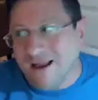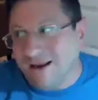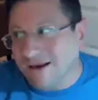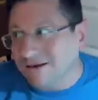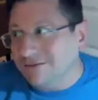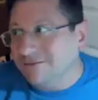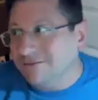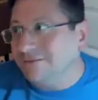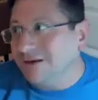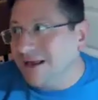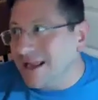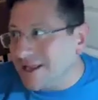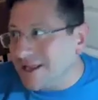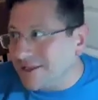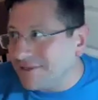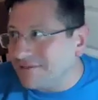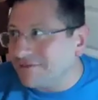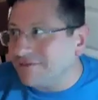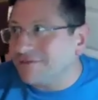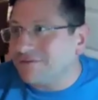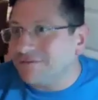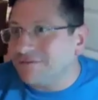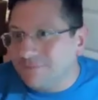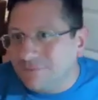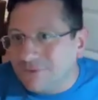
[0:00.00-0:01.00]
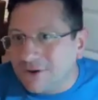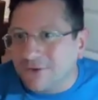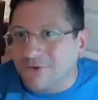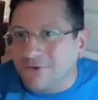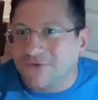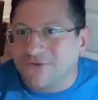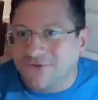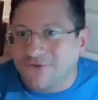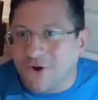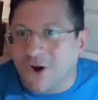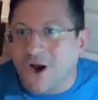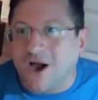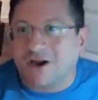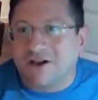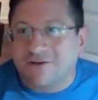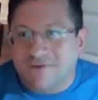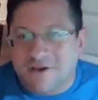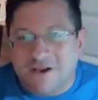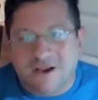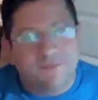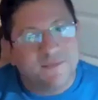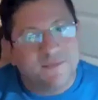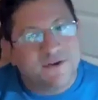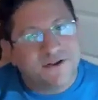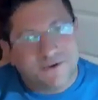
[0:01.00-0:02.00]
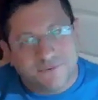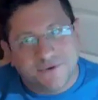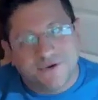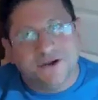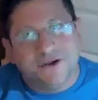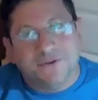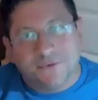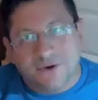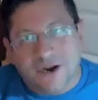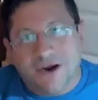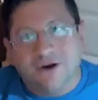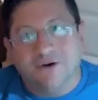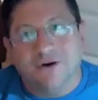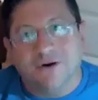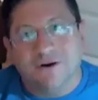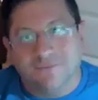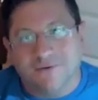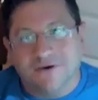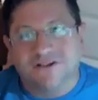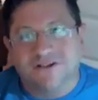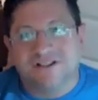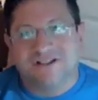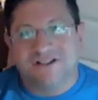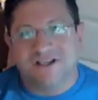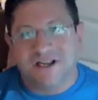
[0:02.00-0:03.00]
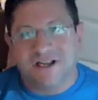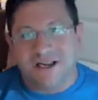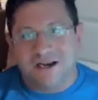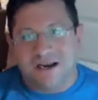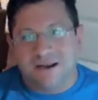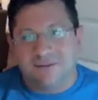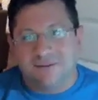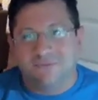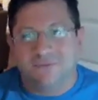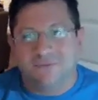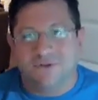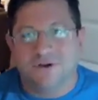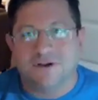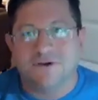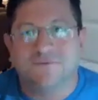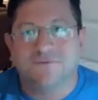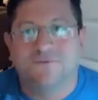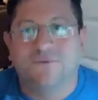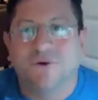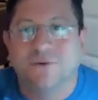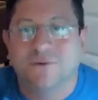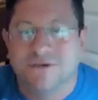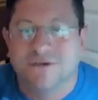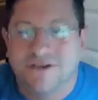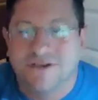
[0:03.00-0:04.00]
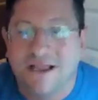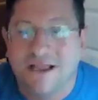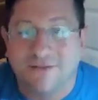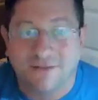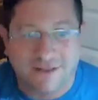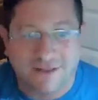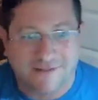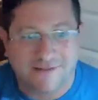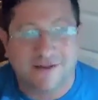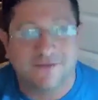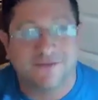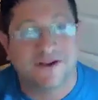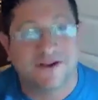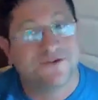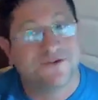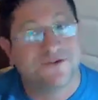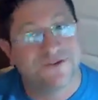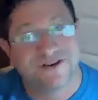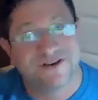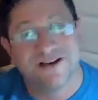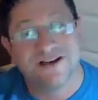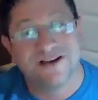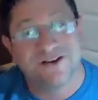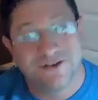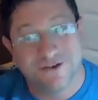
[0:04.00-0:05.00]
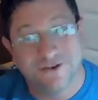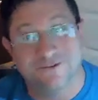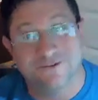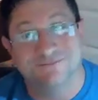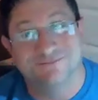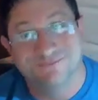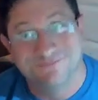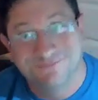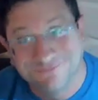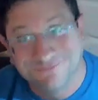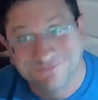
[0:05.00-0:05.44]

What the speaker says: and there's talk of it coming to another area of our city, and I'm looking forward to that. That sounds interesting too.